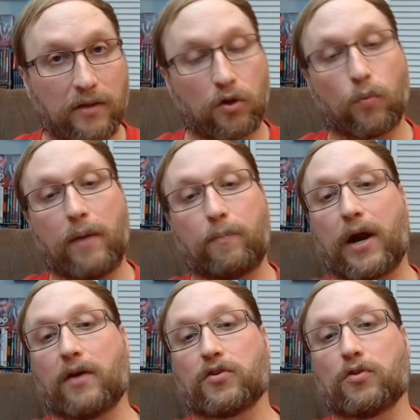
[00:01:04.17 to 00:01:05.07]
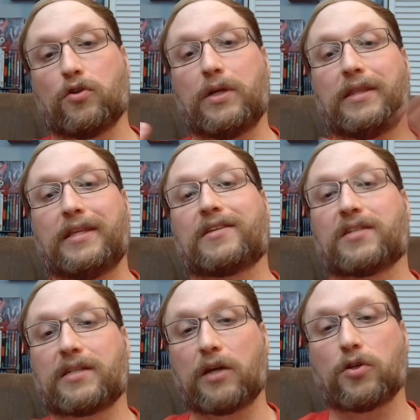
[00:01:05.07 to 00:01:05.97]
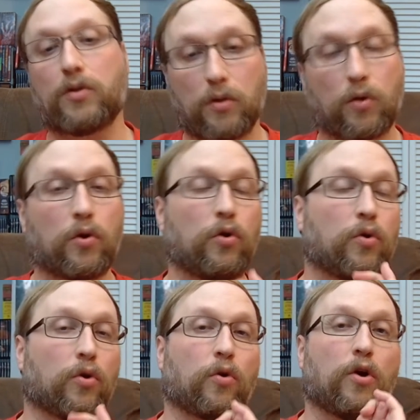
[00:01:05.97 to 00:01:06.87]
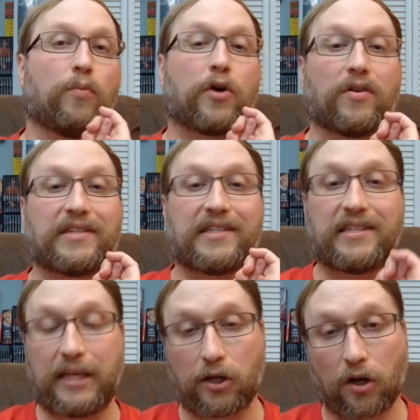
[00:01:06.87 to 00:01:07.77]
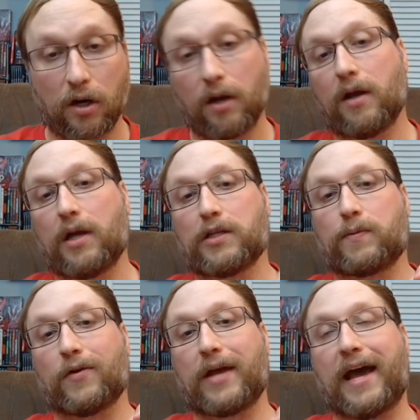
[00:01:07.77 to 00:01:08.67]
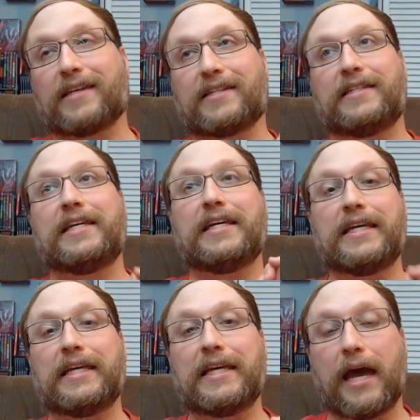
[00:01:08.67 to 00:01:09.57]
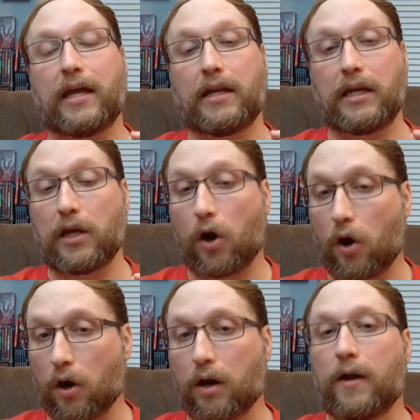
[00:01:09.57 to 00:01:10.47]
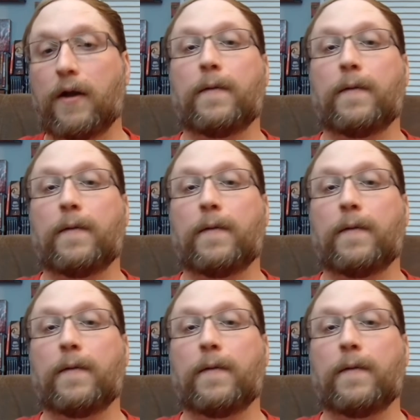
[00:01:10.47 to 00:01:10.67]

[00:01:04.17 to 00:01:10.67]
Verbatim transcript: as your web browser. You need the extension to Google Chrome called Scener, spelled S C E N E R.